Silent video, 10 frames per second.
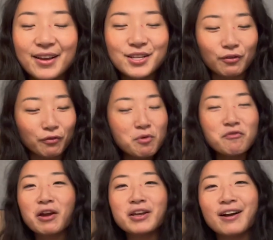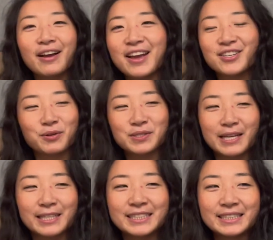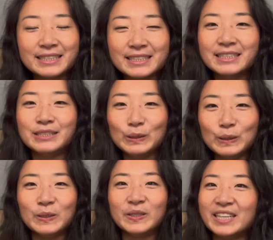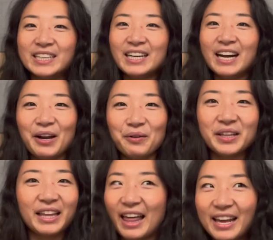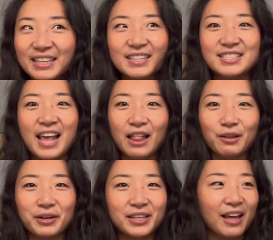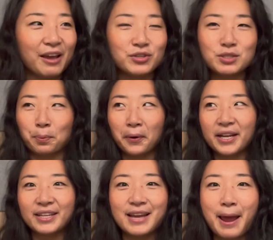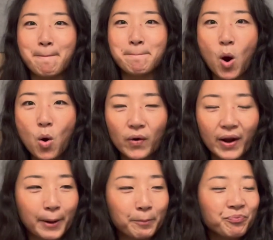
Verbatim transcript: So from a very young age, I was like, ooh, I don't really like this salary life. It's pretty damn boring.